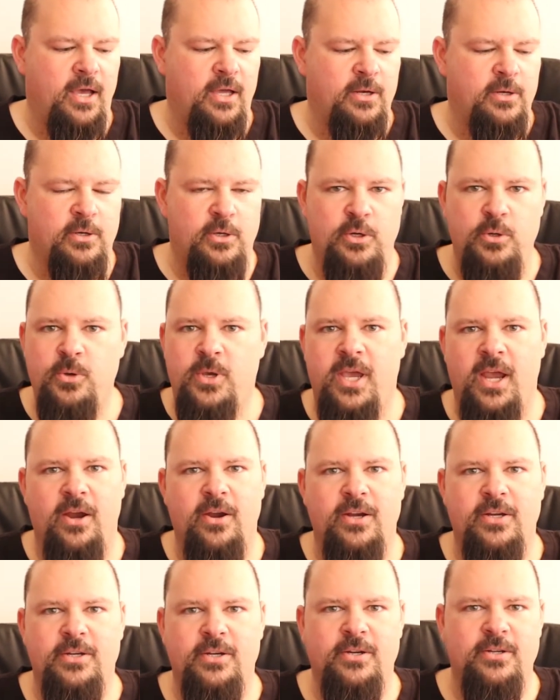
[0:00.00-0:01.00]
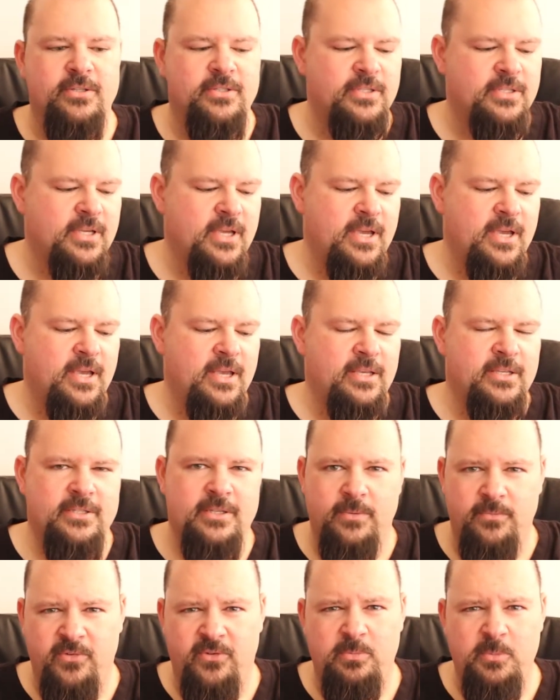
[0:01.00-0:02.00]
new characters,
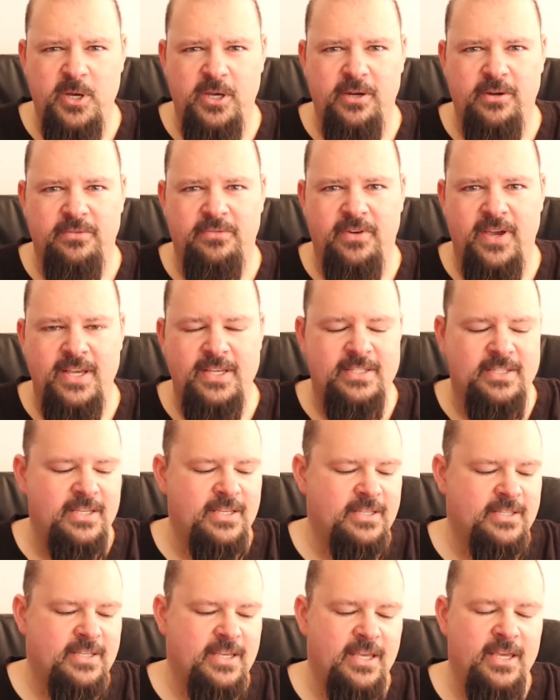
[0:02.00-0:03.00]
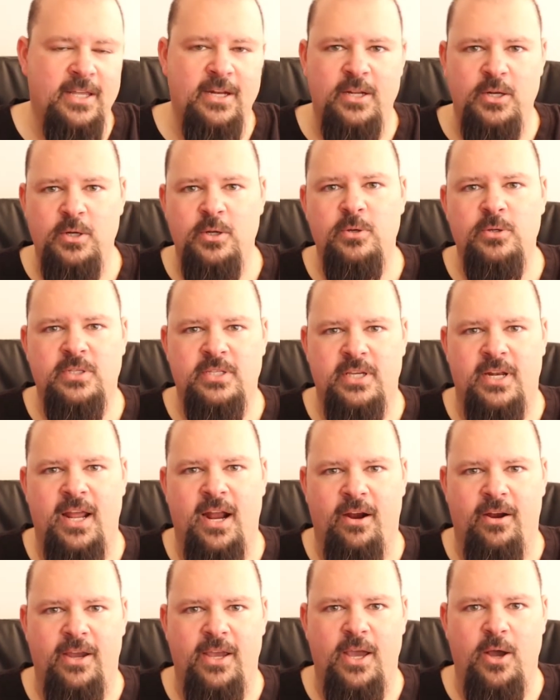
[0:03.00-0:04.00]
some familiar faces, in a new
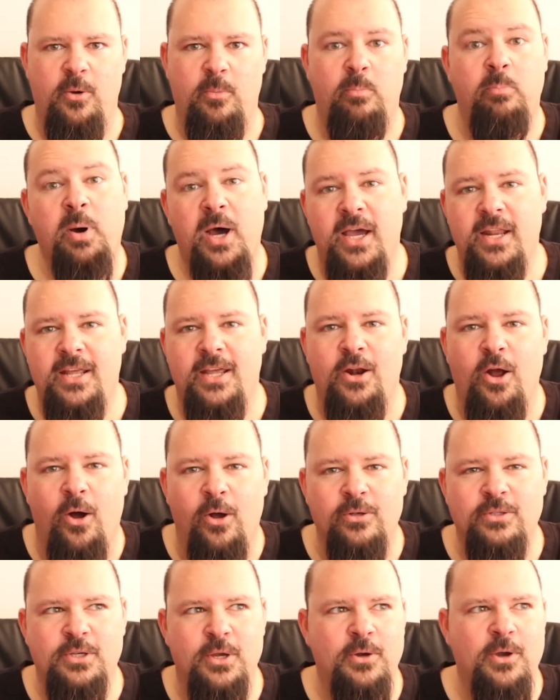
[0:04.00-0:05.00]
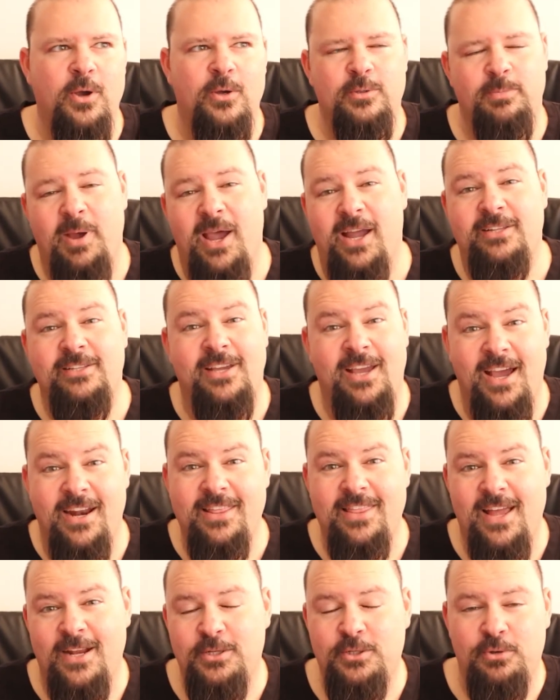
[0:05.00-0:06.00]
scenario. But it also goes back to kind
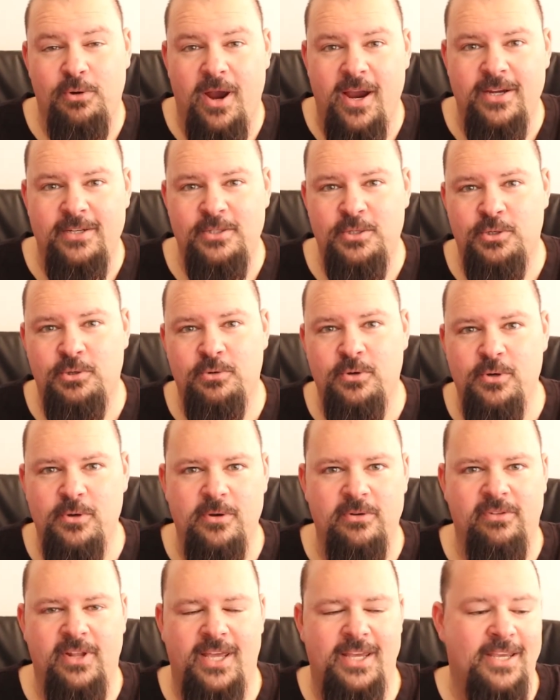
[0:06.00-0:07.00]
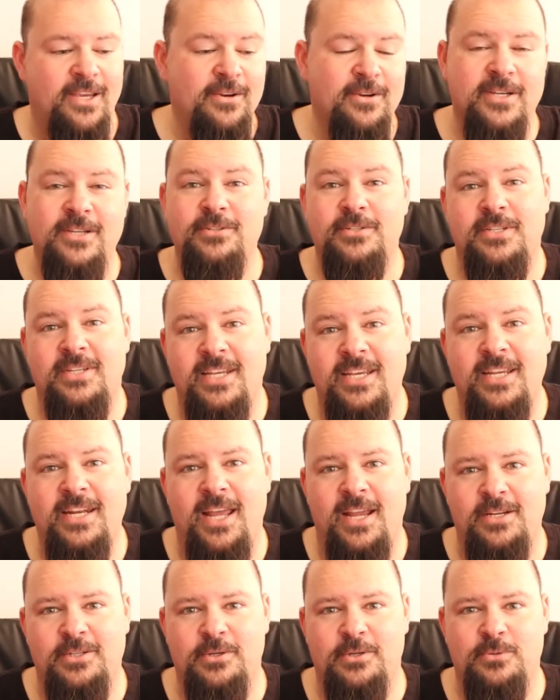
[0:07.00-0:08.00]
of that tried and true of like, here's
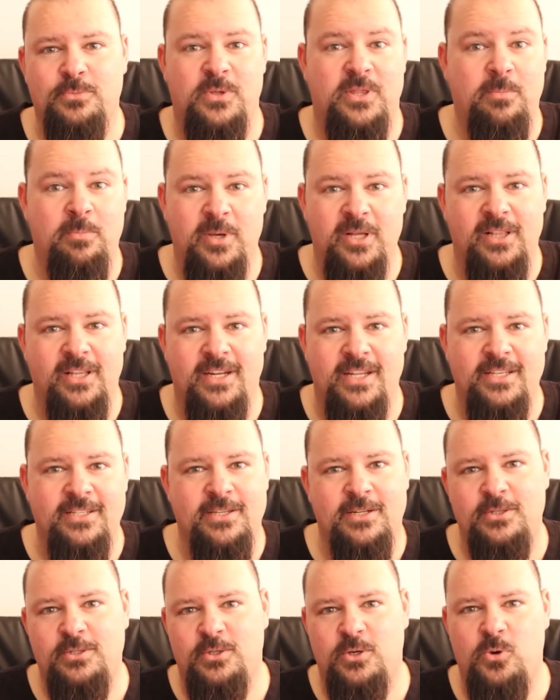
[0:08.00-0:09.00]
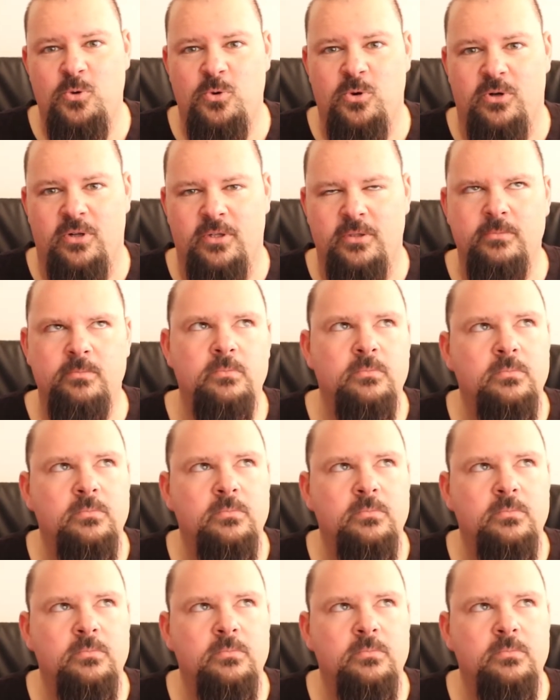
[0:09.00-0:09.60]
teenagers with abilities in a school.